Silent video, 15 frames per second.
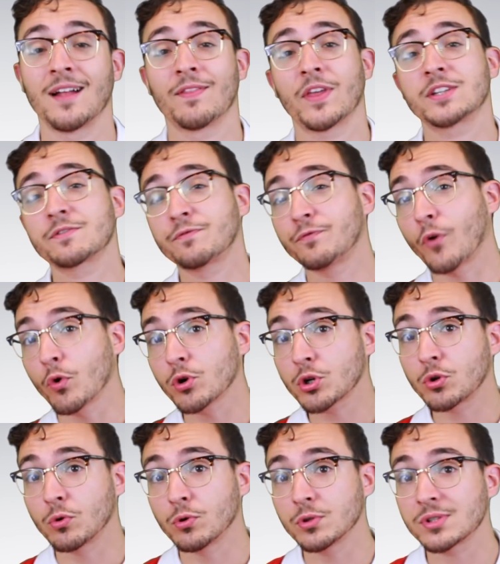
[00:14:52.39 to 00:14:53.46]
That's 4
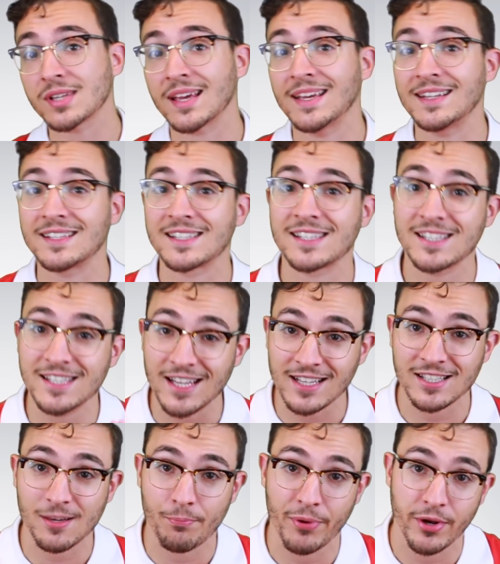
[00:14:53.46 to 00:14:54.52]
goals in
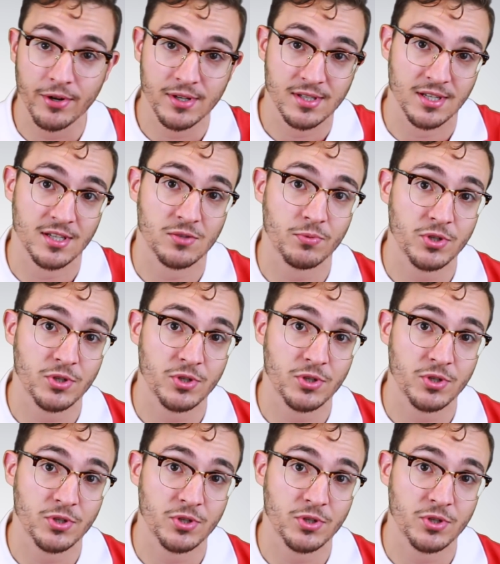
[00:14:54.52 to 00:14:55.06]
6 appearances,